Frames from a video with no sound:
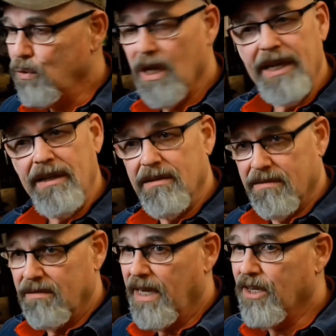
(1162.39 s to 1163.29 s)
light
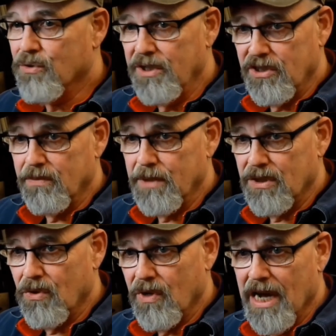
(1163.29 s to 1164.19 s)
increases
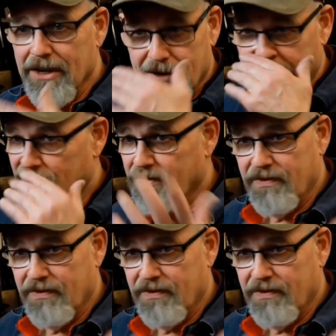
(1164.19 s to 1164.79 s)
mid-tone contrast. It's a